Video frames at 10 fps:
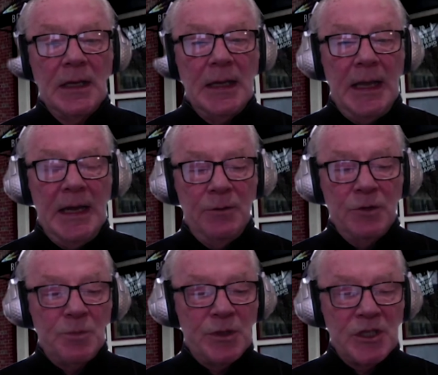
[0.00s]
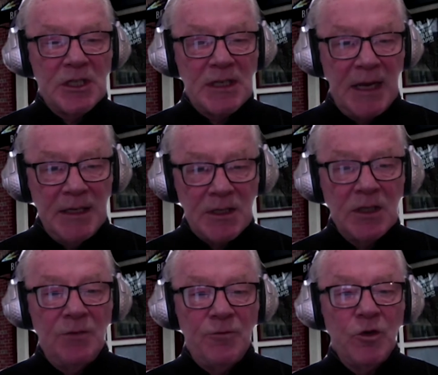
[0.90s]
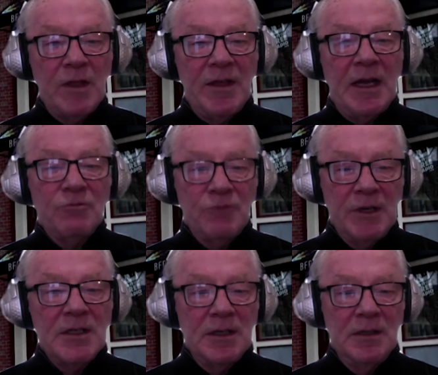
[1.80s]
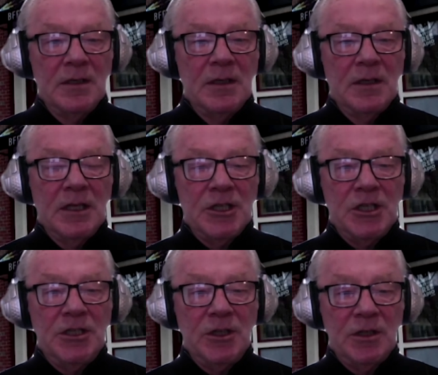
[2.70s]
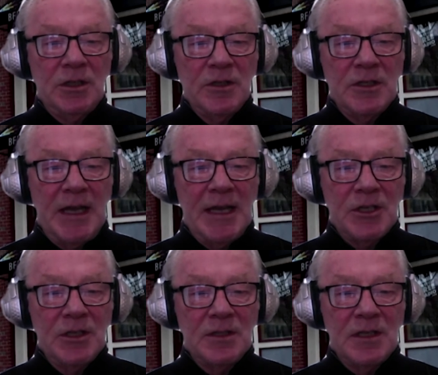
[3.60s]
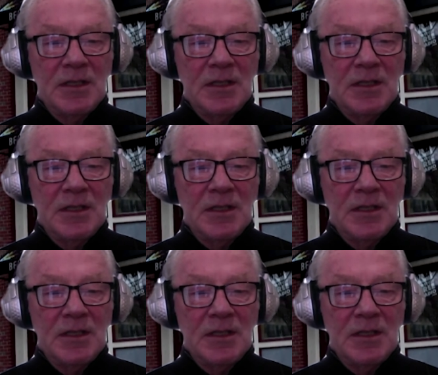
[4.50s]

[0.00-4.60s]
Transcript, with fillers: and it was precisely for that reason that she took those actions is